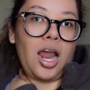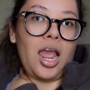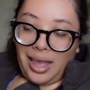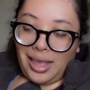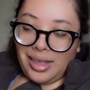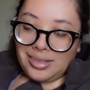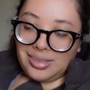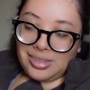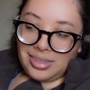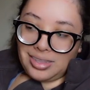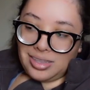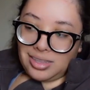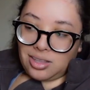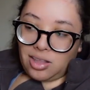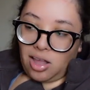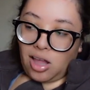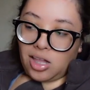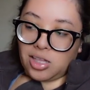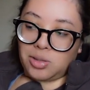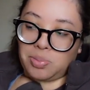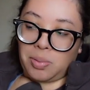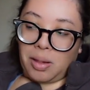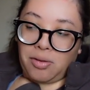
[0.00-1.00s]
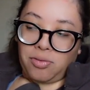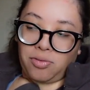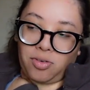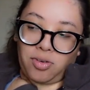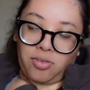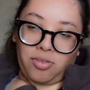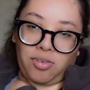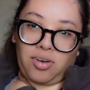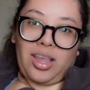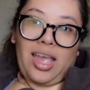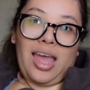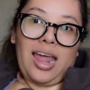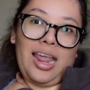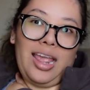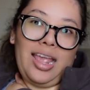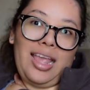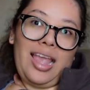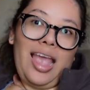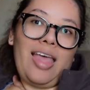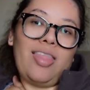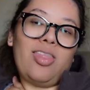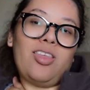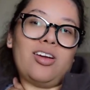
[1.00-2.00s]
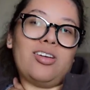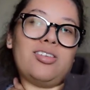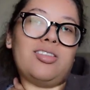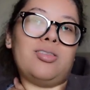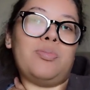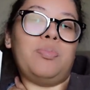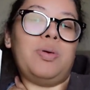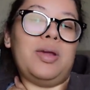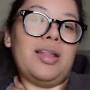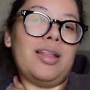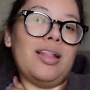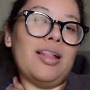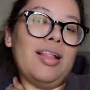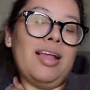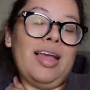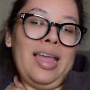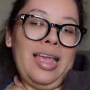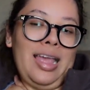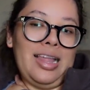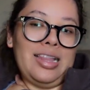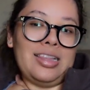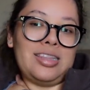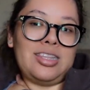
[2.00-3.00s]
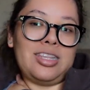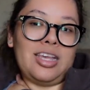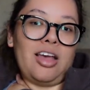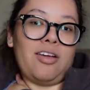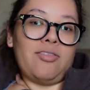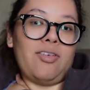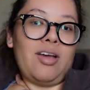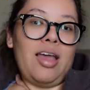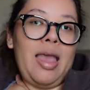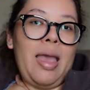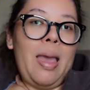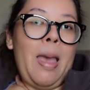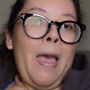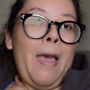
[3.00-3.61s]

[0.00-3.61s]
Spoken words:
Because this is called Spells for Forgetting and there's been little hints of